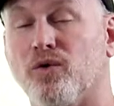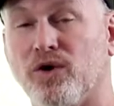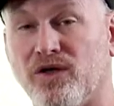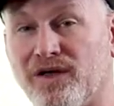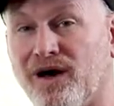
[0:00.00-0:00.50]

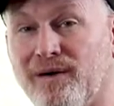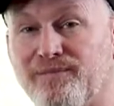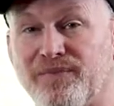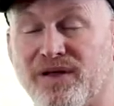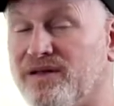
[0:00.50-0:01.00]
Oil it
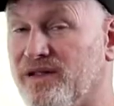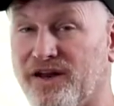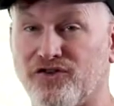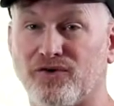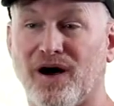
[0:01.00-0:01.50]
up,
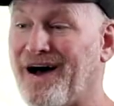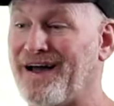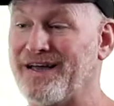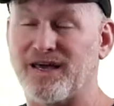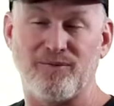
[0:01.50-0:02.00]
let it
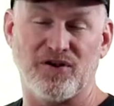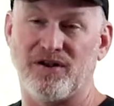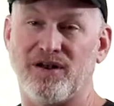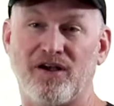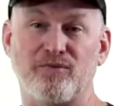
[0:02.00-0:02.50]
dry, keeps it
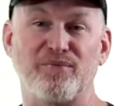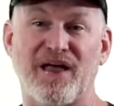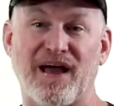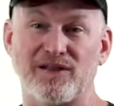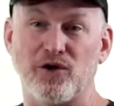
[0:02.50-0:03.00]
a nice
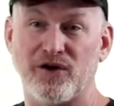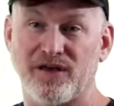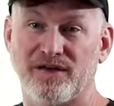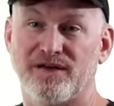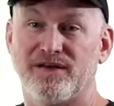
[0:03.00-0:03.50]
black
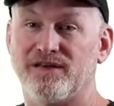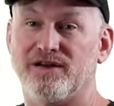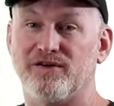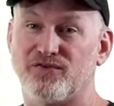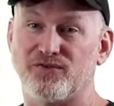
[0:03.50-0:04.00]
look,
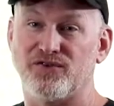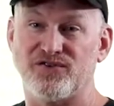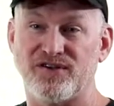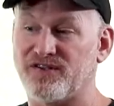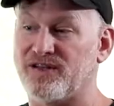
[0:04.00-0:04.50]
you know, through the
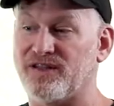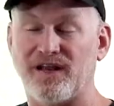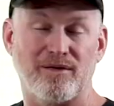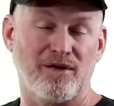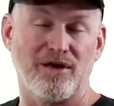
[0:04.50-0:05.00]
season, and
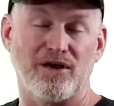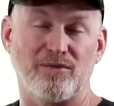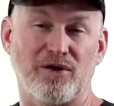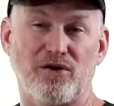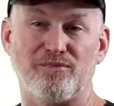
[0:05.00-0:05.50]
then it,
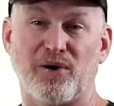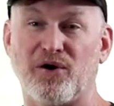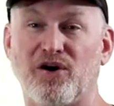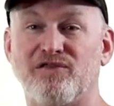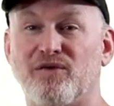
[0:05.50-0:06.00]
it will
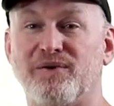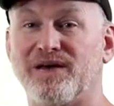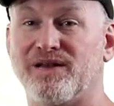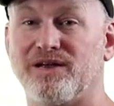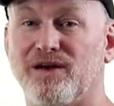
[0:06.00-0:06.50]
burn off a
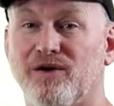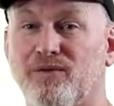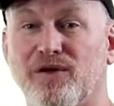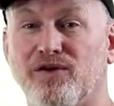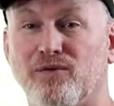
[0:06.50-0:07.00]
bit, you know,
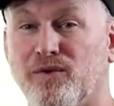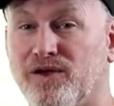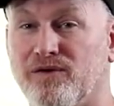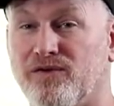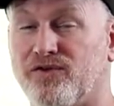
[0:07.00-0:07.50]
when you when
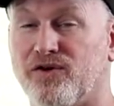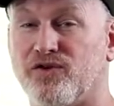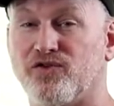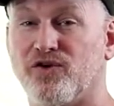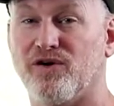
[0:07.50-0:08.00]
you turn
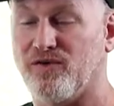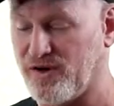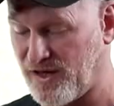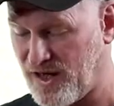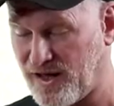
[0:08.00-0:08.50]
your stove
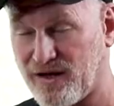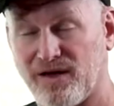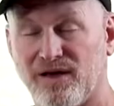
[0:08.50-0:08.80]
on again.